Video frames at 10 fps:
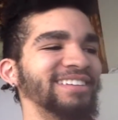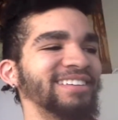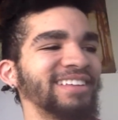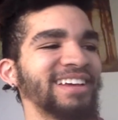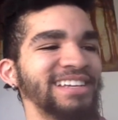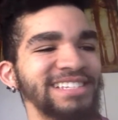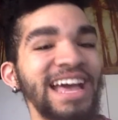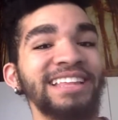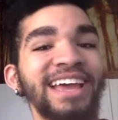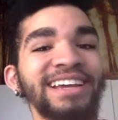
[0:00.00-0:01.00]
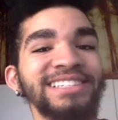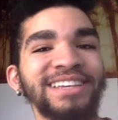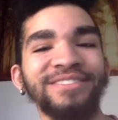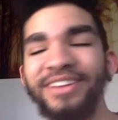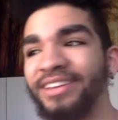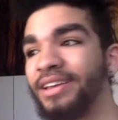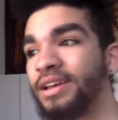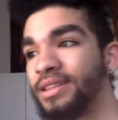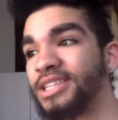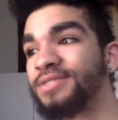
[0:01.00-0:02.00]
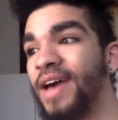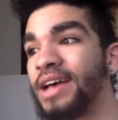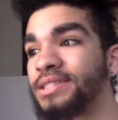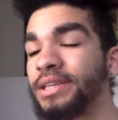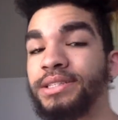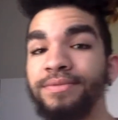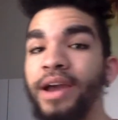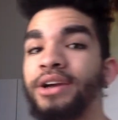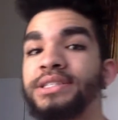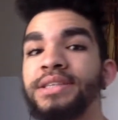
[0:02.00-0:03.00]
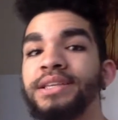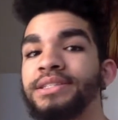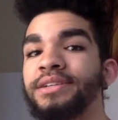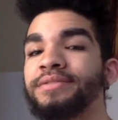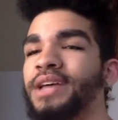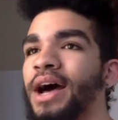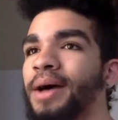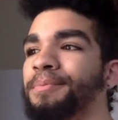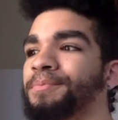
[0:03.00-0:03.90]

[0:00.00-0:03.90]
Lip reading: Because that negativity, this fast is a very sensitive time.